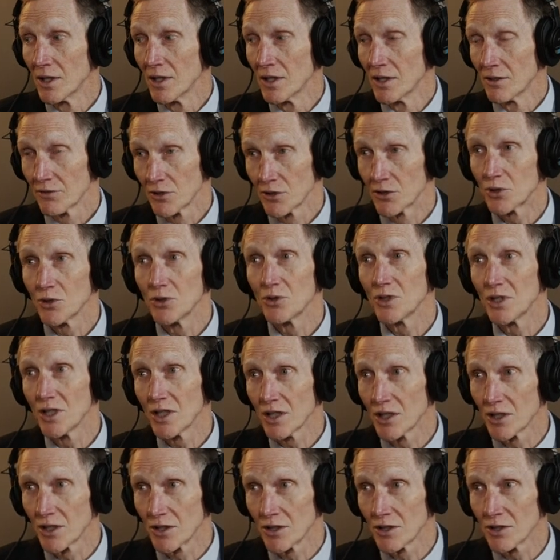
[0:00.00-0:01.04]
for two
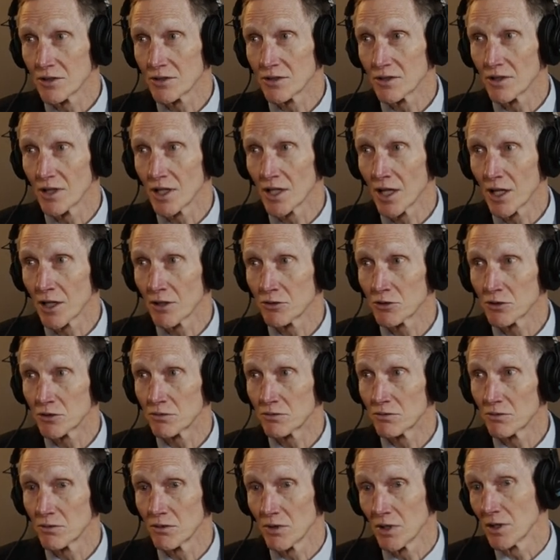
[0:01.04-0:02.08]
years, and I was
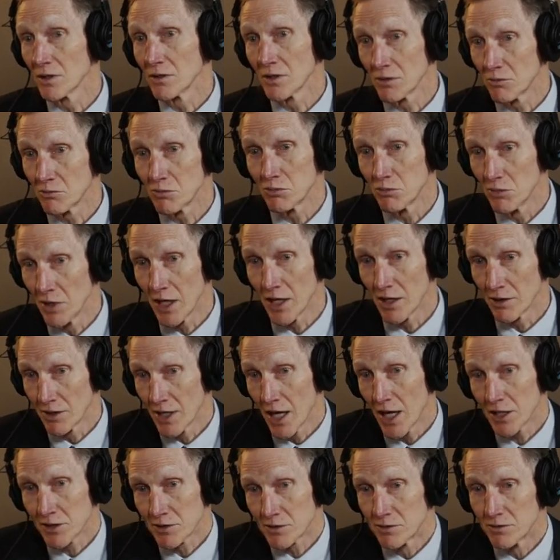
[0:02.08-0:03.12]
uh, had
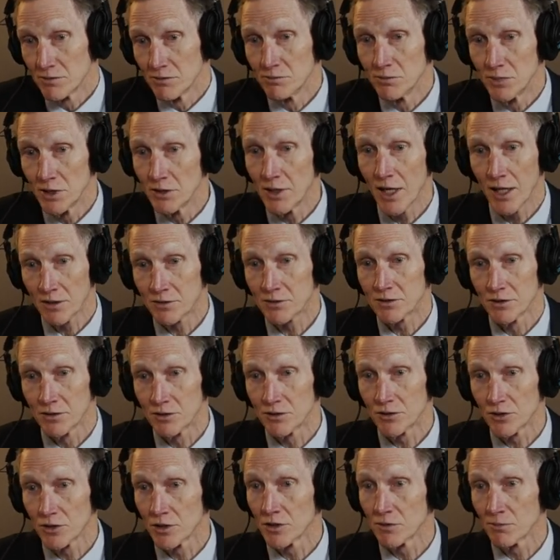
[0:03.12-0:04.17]
asked, been asked to
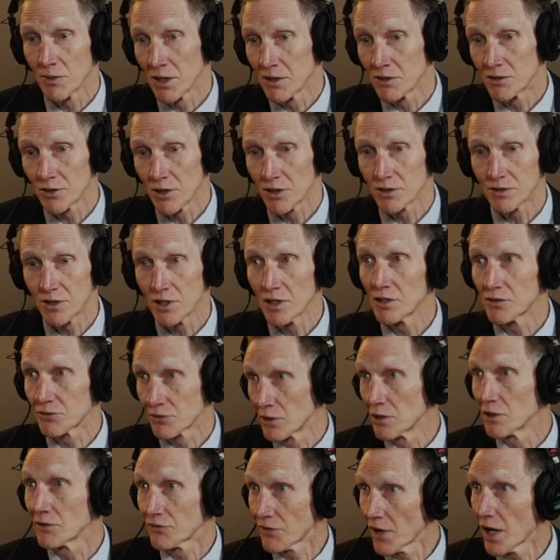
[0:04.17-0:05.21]
serve by the trustees
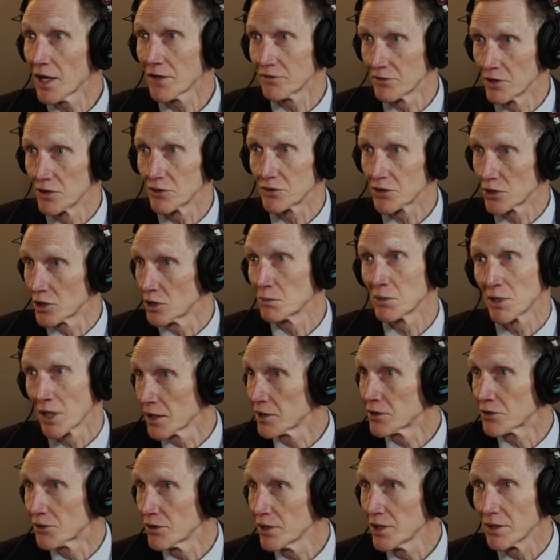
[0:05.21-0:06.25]
for a five-year term, and
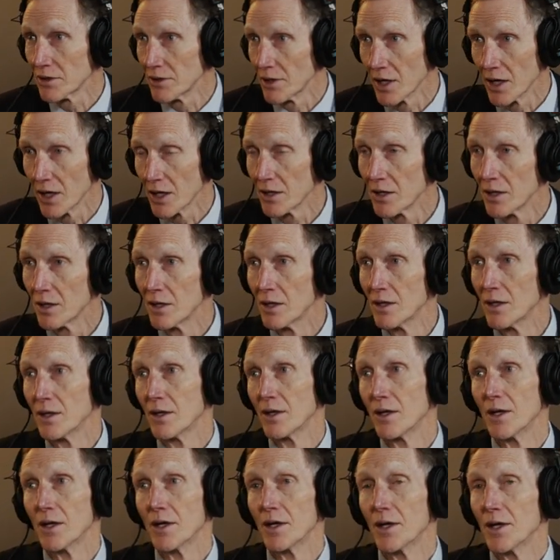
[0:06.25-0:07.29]
I'd agreed to that.
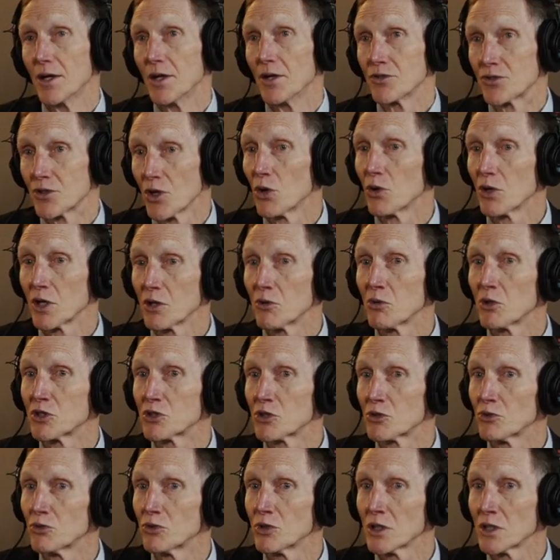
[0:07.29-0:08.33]
So it was
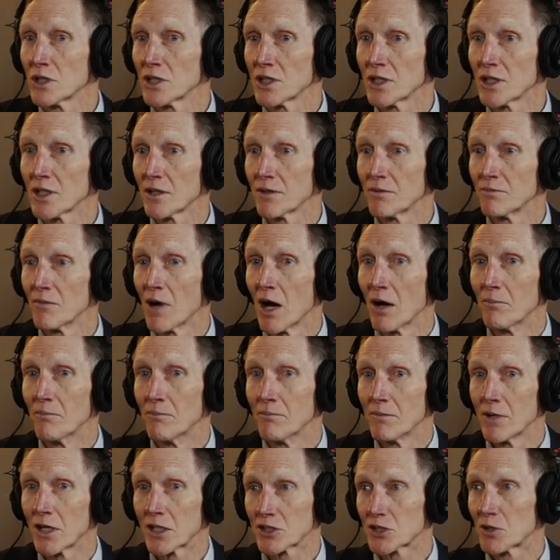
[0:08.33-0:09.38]
really a, a
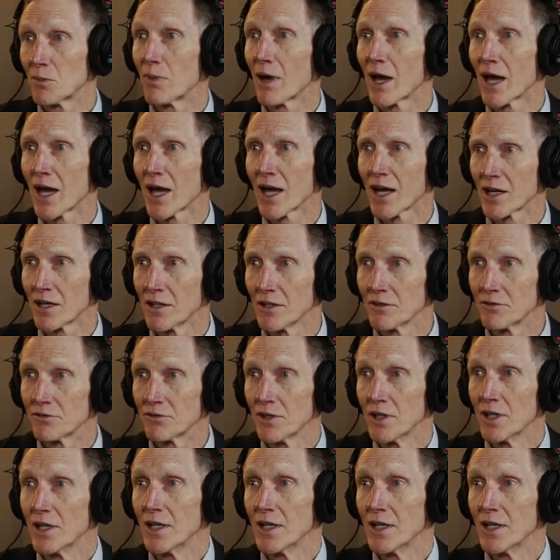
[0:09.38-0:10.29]
mixed bag of